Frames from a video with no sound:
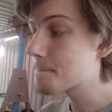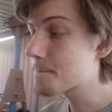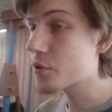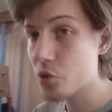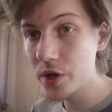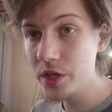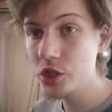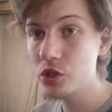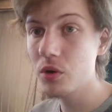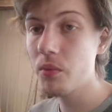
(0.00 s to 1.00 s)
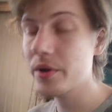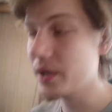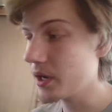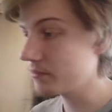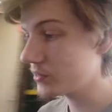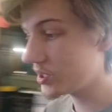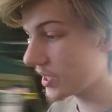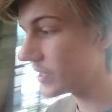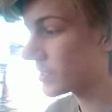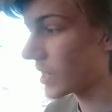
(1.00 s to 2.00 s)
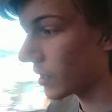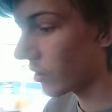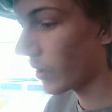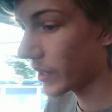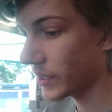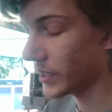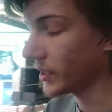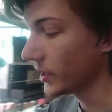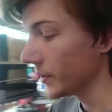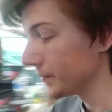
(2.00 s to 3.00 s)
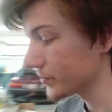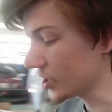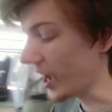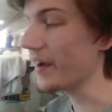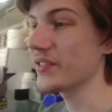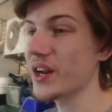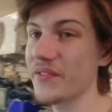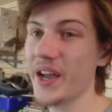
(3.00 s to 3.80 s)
Pretty sure it won't come to that. It's unlikely to have another